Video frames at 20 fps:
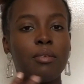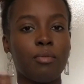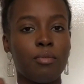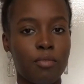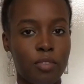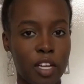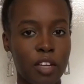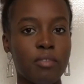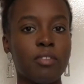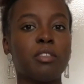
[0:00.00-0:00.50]

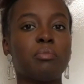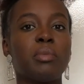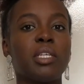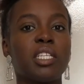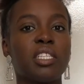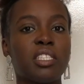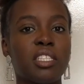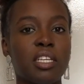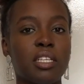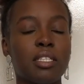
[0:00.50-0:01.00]
Flavors make
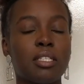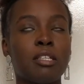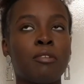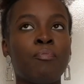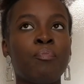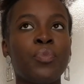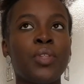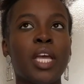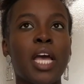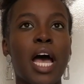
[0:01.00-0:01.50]
sense.
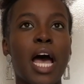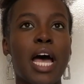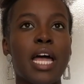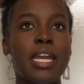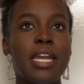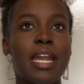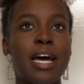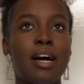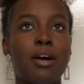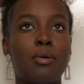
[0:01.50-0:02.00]
And
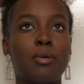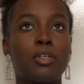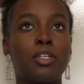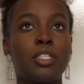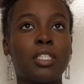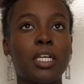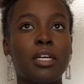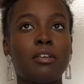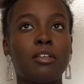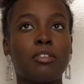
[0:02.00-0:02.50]
now, because
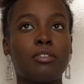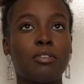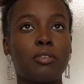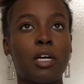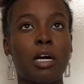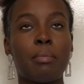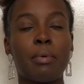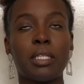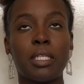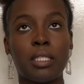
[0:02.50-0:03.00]
I grew
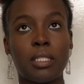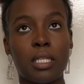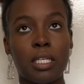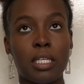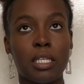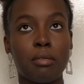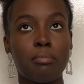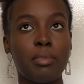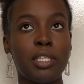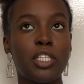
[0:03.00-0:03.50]
up, as I said,
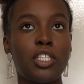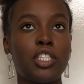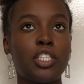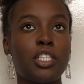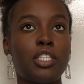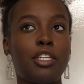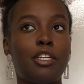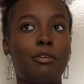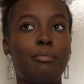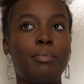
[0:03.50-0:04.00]
in
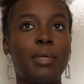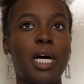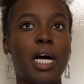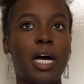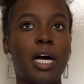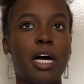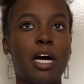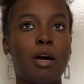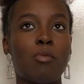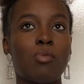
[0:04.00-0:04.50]
Mitcham,
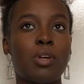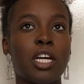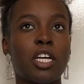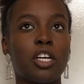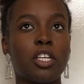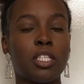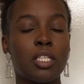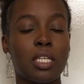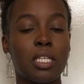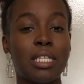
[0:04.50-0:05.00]
when I go
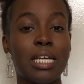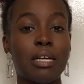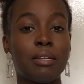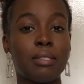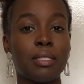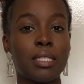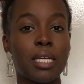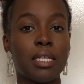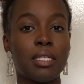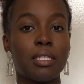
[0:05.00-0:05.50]
to the town
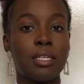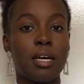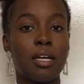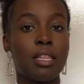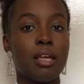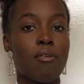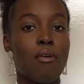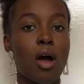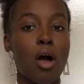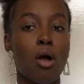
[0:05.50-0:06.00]
centre,
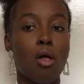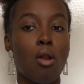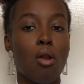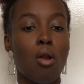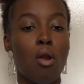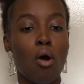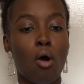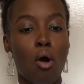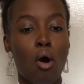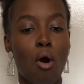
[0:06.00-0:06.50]
there are a
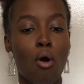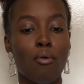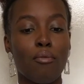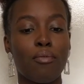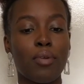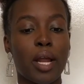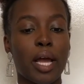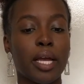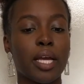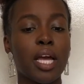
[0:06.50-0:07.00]
lot of
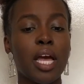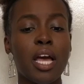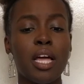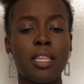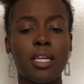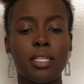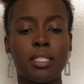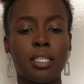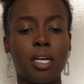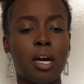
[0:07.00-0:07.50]
like,
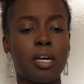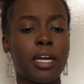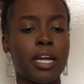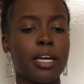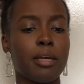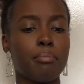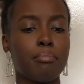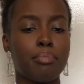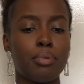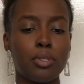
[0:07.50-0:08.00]
there's
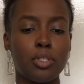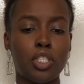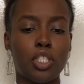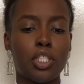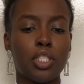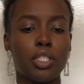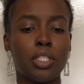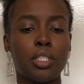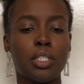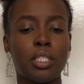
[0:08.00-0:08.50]
Ghanaian
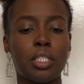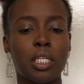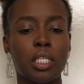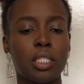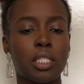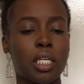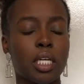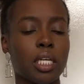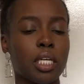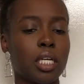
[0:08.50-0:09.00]
butchers, there's
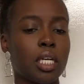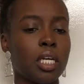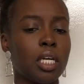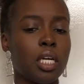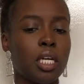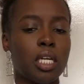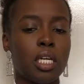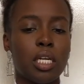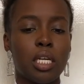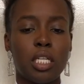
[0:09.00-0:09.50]
like
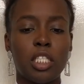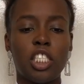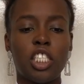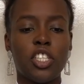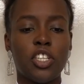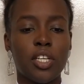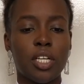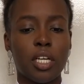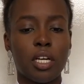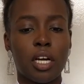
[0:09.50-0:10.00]

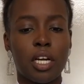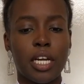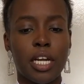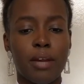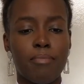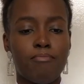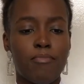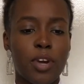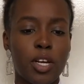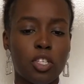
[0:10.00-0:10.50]
Nigerian and
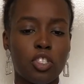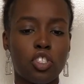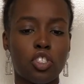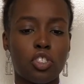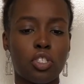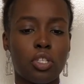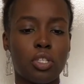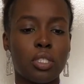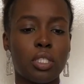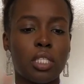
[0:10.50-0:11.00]
Ghanaian
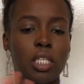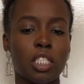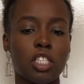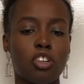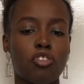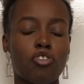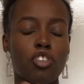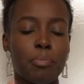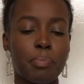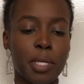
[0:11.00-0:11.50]
restaurants, there's
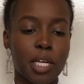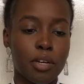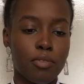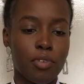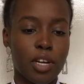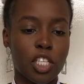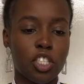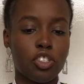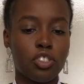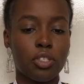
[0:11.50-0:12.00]
Caribbean
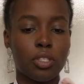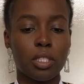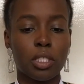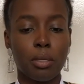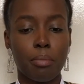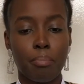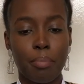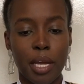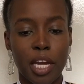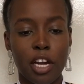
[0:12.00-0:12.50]
restaurants and
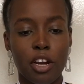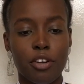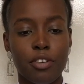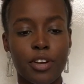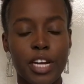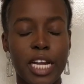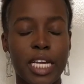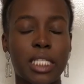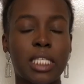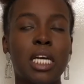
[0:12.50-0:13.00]

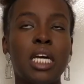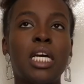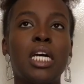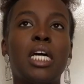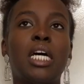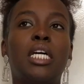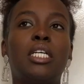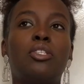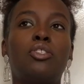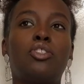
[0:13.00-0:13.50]
bakeries,
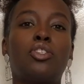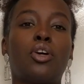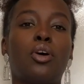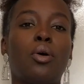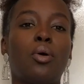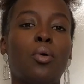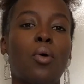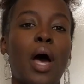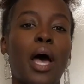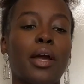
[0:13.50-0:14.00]
so